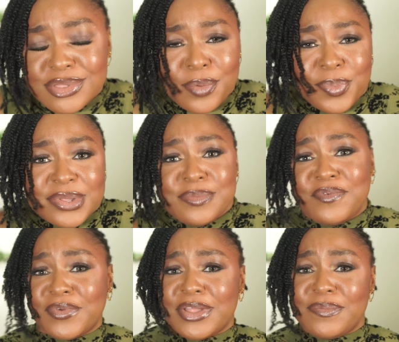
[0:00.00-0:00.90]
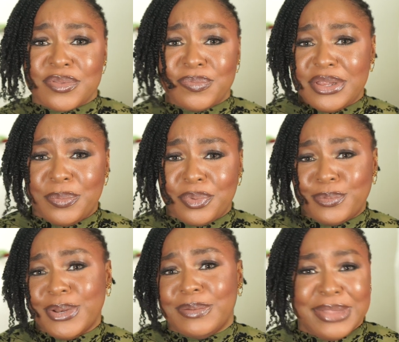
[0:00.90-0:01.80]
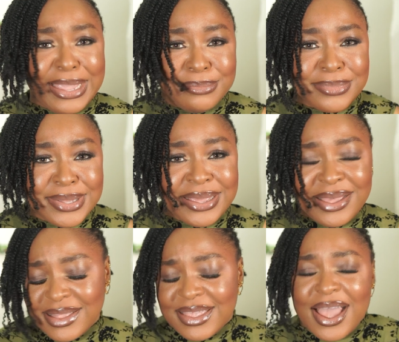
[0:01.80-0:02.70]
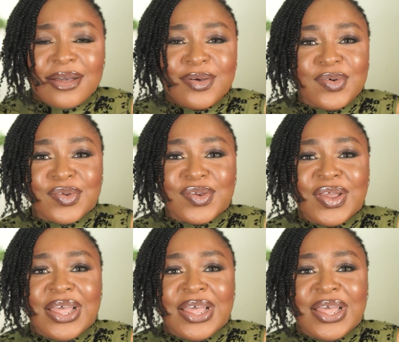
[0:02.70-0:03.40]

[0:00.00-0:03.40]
It's not possible for them to be the problem. They are good.